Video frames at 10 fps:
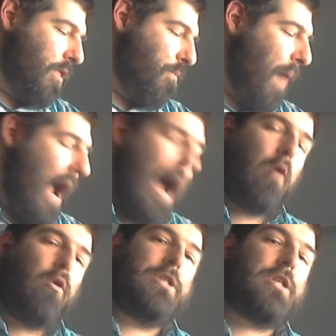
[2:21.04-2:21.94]

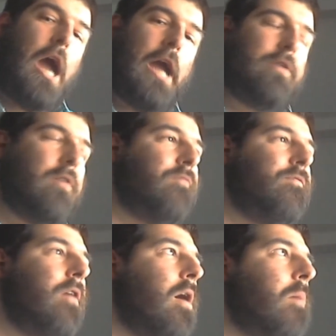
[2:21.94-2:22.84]
power is kind of
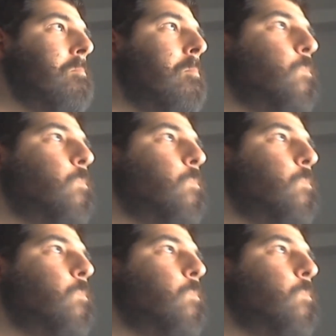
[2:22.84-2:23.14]
um,